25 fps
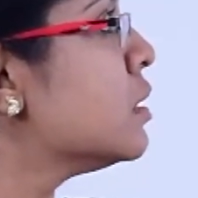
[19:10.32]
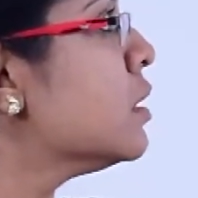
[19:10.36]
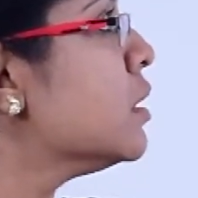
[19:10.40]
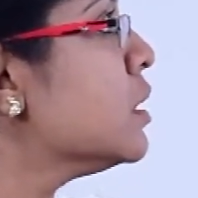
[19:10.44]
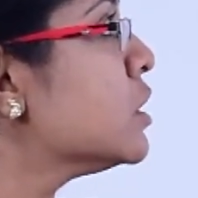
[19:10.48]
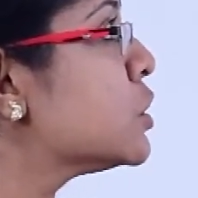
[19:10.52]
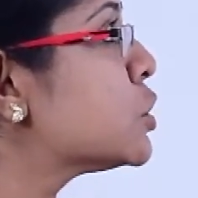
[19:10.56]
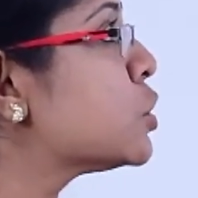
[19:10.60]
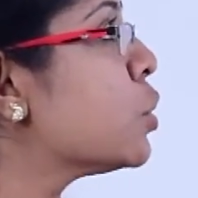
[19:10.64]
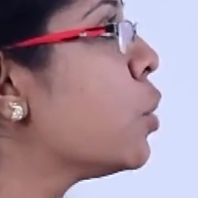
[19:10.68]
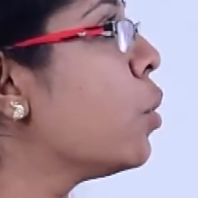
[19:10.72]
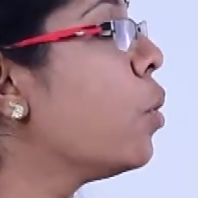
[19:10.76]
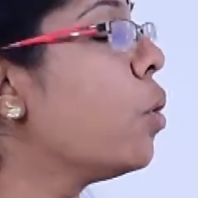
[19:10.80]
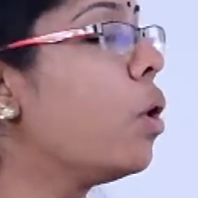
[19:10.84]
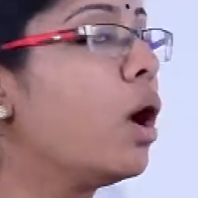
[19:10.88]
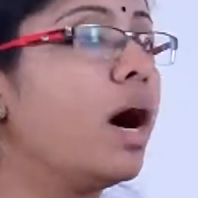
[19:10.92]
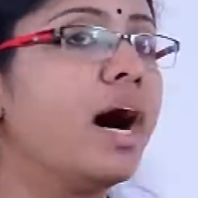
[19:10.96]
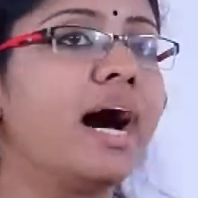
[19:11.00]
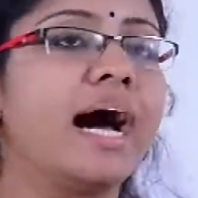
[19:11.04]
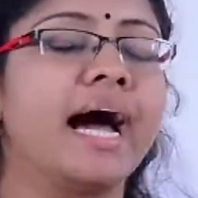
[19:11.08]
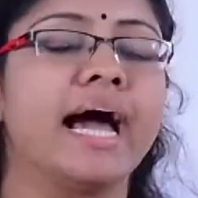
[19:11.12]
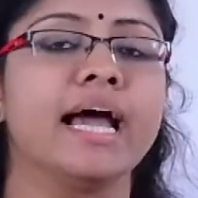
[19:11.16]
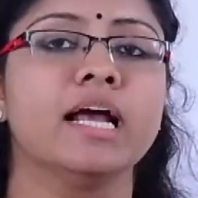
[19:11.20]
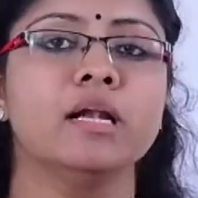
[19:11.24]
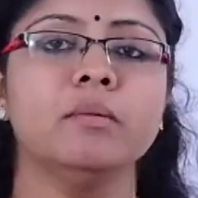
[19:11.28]
So,
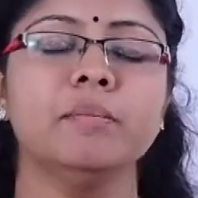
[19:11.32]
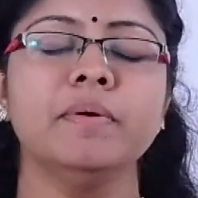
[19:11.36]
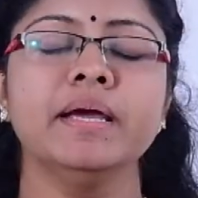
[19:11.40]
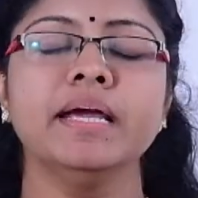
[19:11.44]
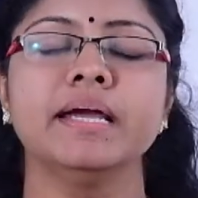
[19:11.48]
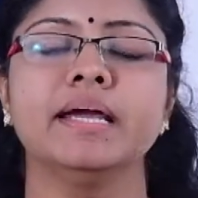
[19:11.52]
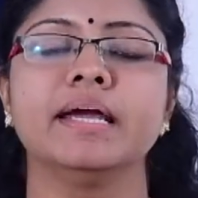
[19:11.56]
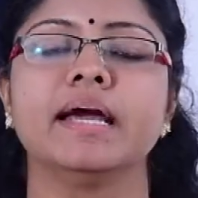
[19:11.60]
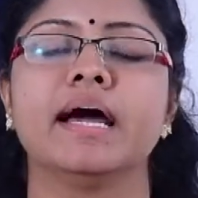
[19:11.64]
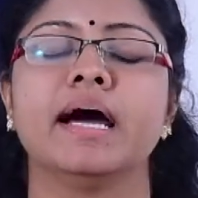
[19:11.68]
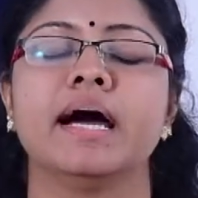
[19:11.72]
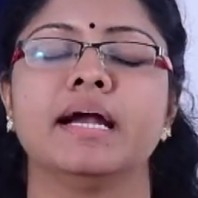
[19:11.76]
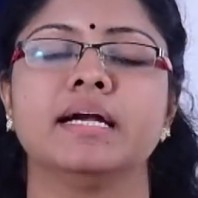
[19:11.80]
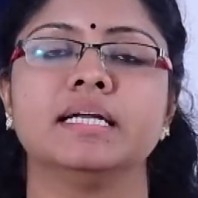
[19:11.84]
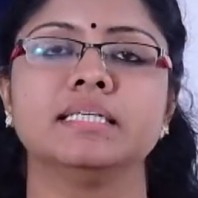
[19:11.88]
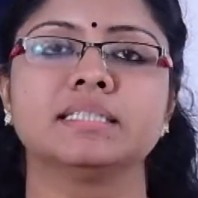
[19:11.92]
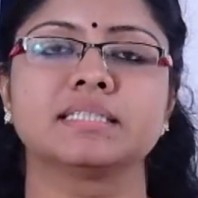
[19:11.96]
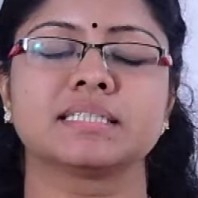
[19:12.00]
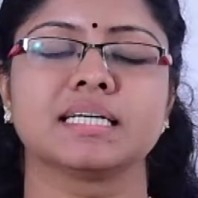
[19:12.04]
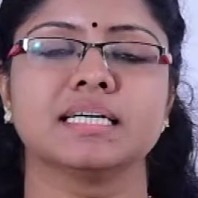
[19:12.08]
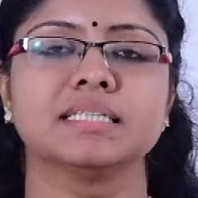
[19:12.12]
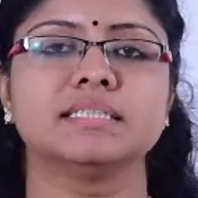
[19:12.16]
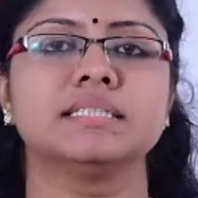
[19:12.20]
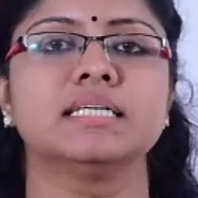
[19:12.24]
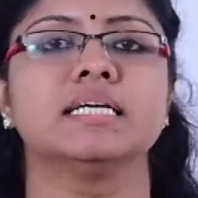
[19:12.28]
I will be
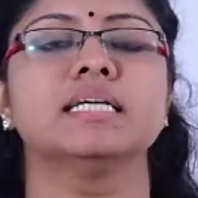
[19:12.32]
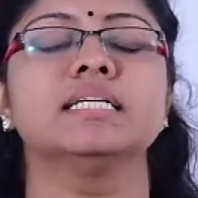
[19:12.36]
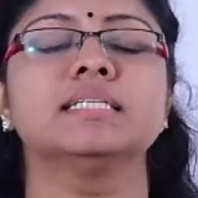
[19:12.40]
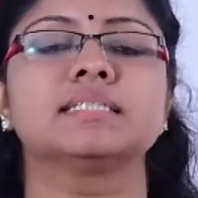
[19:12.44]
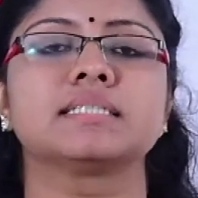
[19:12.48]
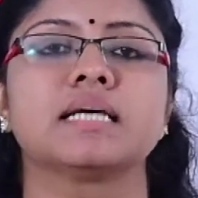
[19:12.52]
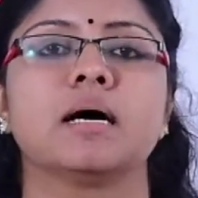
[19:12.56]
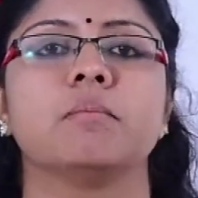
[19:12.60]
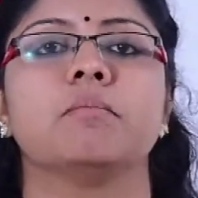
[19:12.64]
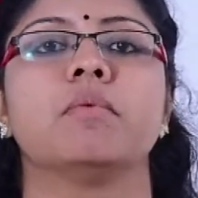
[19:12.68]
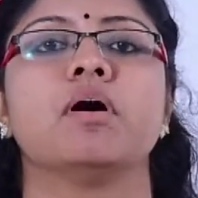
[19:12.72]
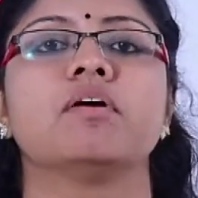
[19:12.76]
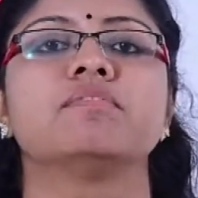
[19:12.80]
discussing some